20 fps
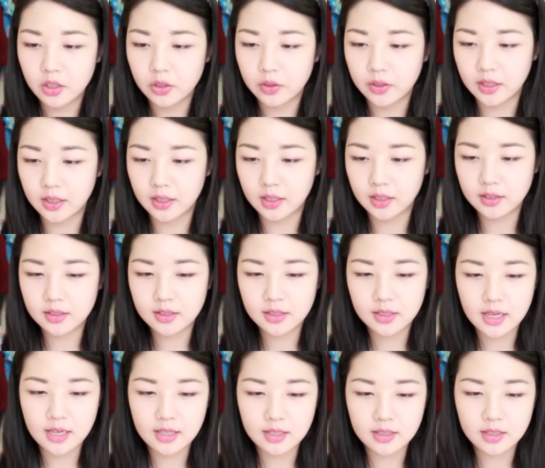Okay, it
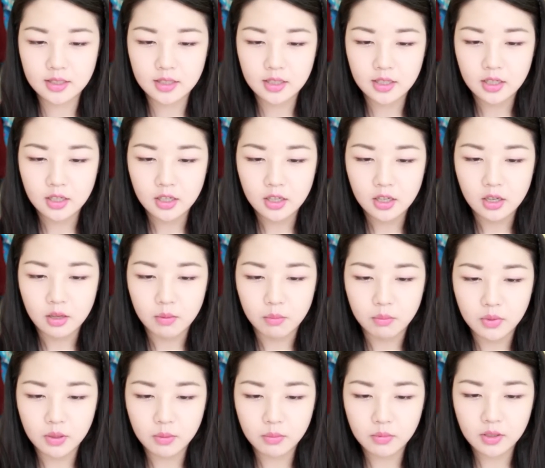says
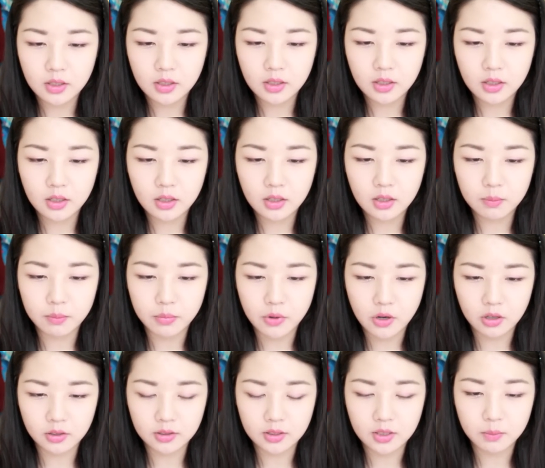
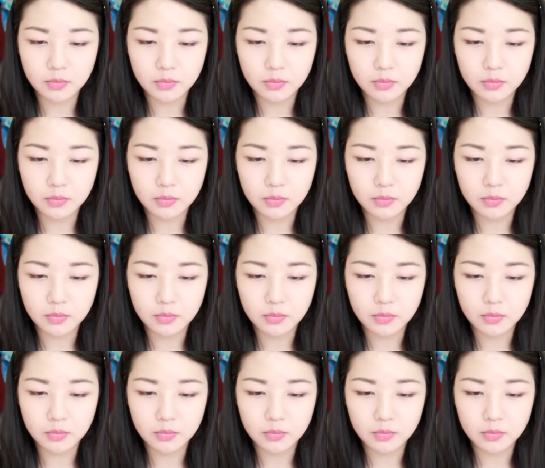MemeBox